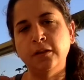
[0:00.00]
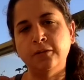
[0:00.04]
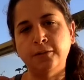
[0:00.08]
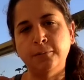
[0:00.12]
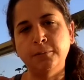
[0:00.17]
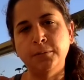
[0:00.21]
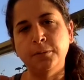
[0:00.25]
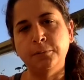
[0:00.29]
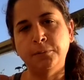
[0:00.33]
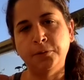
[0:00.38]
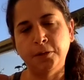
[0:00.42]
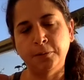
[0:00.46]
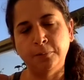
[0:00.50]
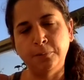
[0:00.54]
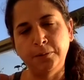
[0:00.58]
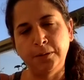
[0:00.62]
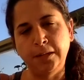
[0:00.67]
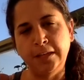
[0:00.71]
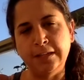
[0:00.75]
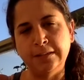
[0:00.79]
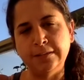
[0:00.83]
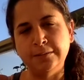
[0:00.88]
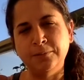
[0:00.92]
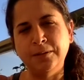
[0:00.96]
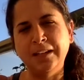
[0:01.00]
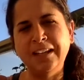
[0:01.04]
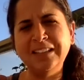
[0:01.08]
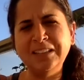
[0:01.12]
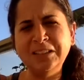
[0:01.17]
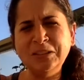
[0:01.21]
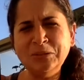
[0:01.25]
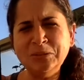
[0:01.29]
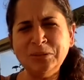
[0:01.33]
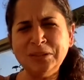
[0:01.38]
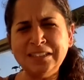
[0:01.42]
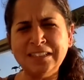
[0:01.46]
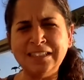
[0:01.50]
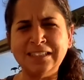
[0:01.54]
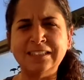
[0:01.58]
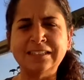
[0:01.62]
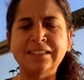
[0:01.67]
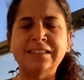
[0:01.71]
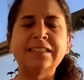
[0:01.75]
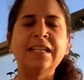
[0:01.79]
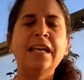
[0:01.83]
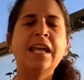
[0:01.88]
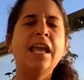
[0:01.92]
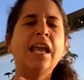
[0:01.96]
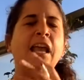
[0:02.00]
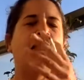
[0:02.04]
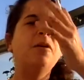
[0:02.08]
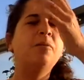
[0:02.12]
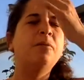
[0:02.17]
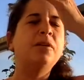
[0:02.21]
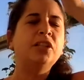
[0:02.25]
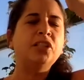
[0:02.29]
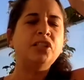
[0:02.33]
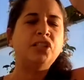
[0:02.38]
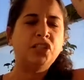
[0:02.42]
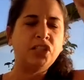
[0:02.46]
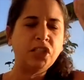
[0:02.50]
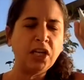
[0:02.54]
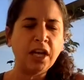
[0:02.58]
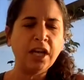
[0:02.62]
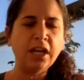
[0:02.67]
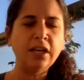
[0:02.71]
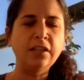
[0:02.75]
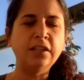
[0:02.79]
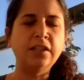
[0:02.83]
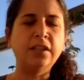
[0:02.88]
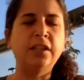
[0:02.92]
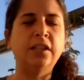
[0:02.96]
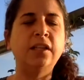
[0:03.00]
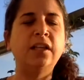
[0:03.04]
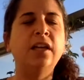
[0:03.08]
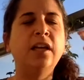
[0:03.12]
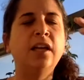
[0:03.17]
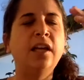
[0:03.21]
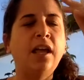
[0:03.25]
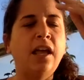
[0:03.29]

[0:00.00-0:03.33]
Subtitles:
it from your pure place. When I use this, when I channel it,